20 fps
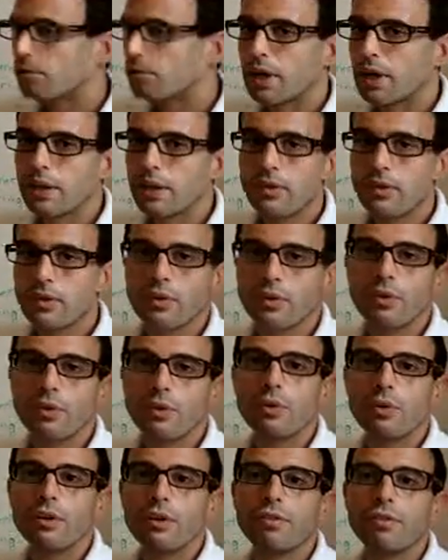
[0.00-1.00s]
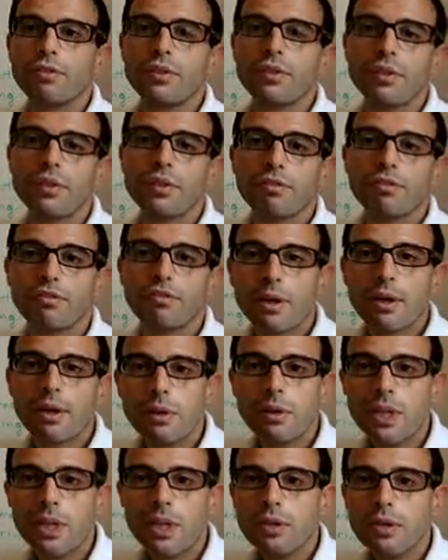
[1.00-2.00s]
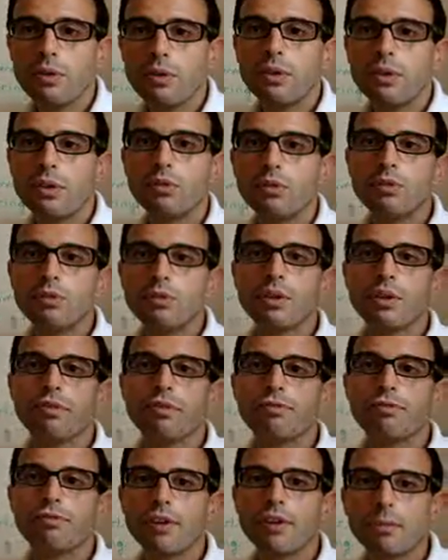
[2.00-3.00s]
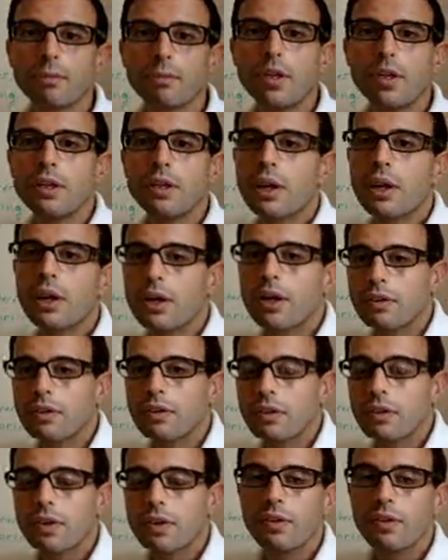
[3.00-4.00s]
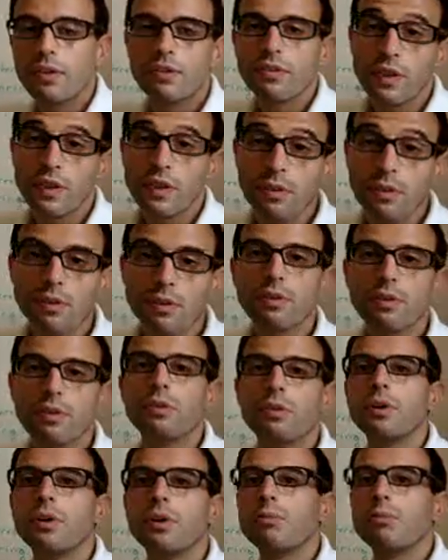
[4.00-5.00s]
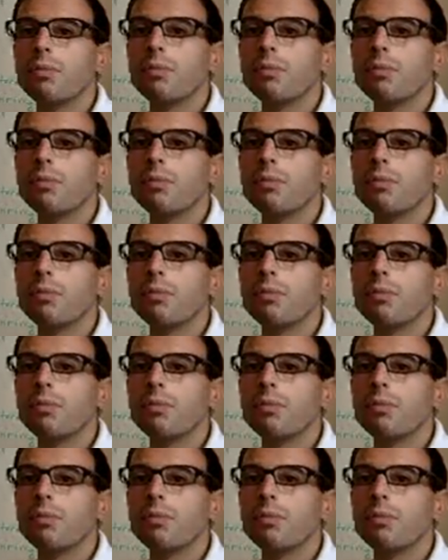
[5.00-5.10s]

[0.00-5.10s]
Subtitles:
right? Or if it's a feminine, you need to use a feminine article in singular or in